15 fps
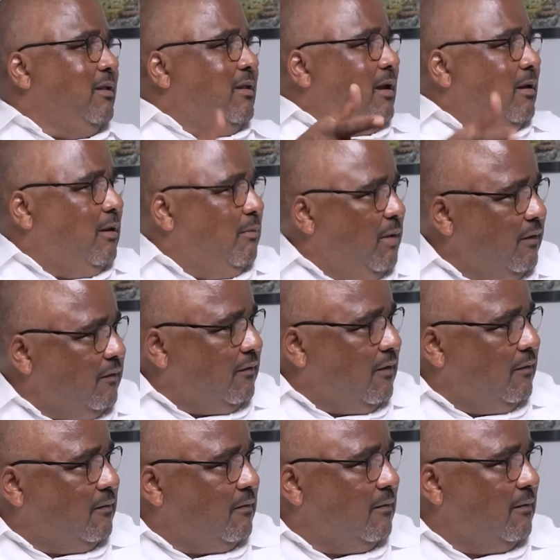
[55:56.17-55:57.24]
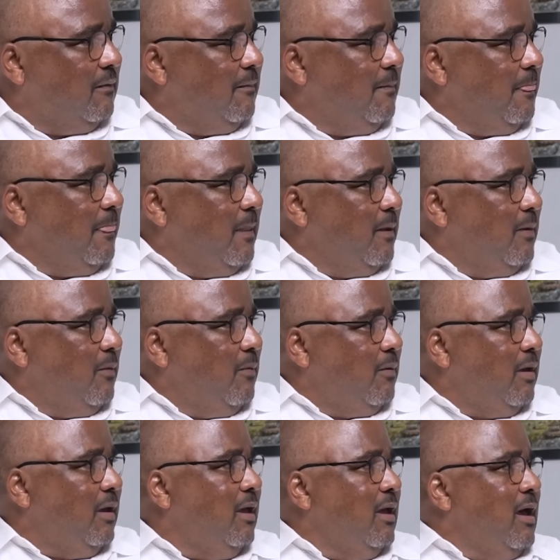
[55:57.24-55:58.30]
then it makes sense.
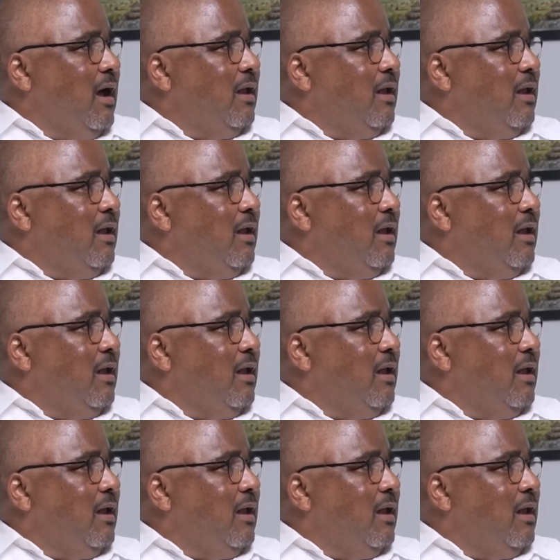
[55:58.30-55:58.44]
Okay?